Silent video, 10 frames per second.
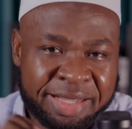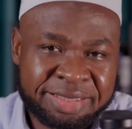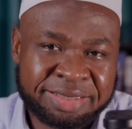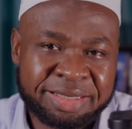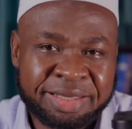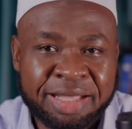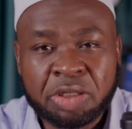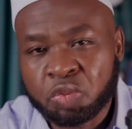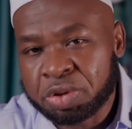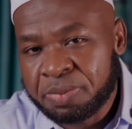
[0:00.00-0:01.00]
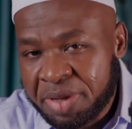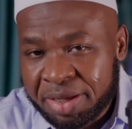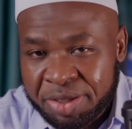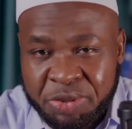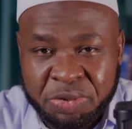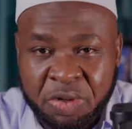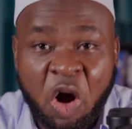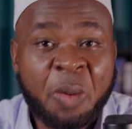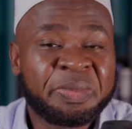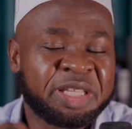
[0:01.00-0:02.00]
answer that will make you
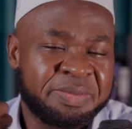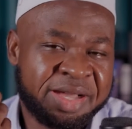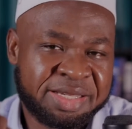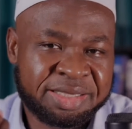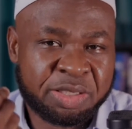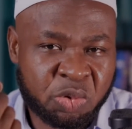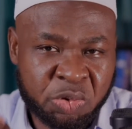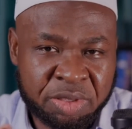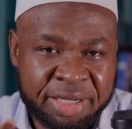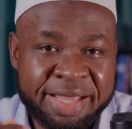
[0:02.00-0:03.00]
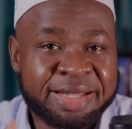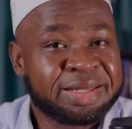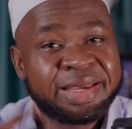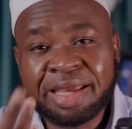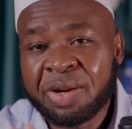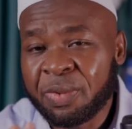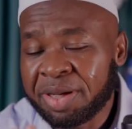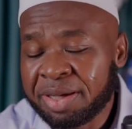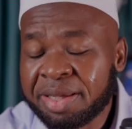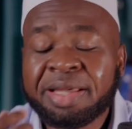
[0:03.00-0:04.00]
optimize the surah and take
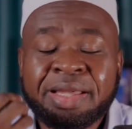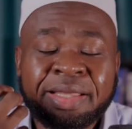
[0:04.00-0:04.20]
away